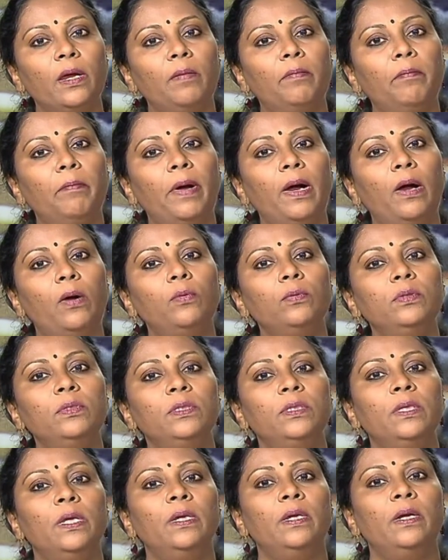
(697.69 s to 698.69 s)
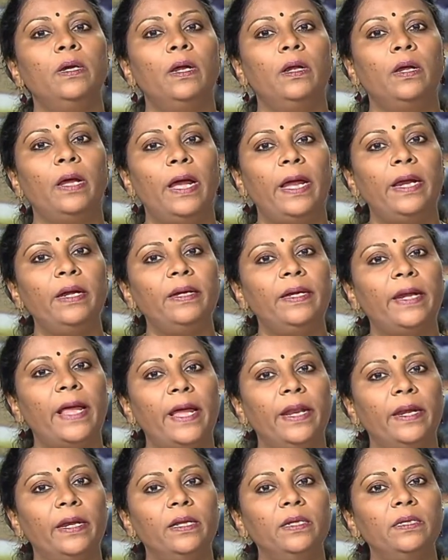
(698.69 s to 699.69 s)
compounds and
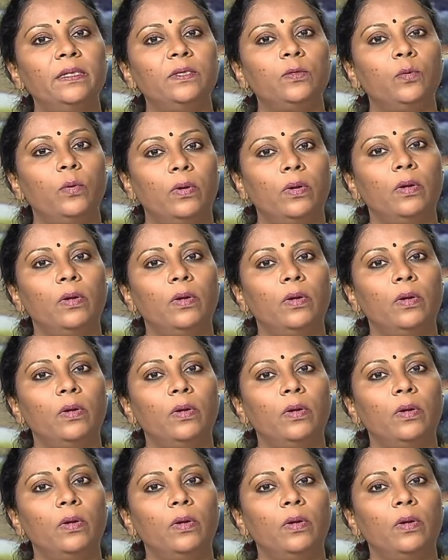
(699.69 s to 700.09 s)
tannins